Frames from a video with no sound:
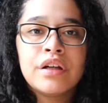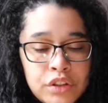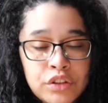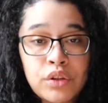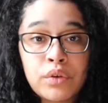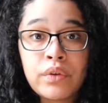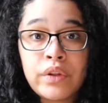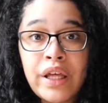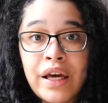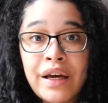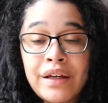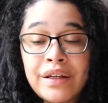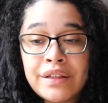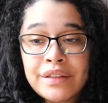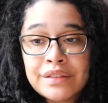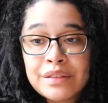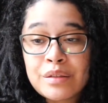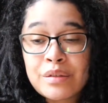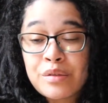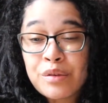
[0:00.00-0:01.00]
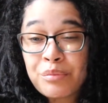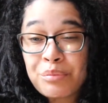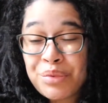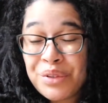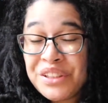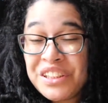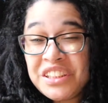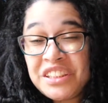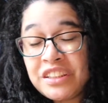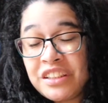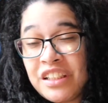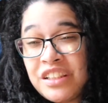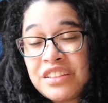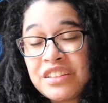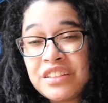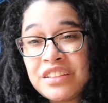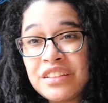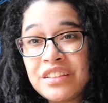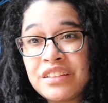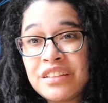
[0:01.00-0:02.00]
So that is an
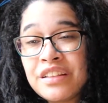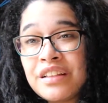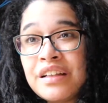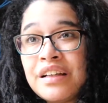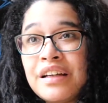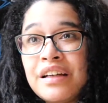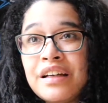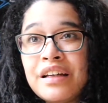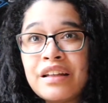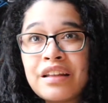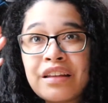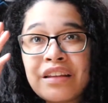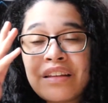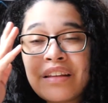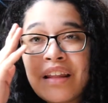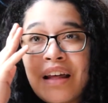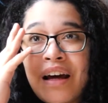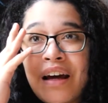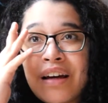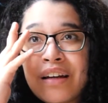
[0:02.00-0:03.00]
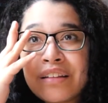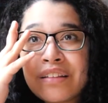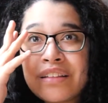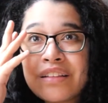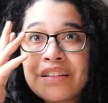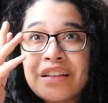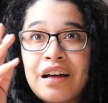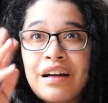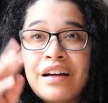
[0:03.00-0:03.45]
appreciation that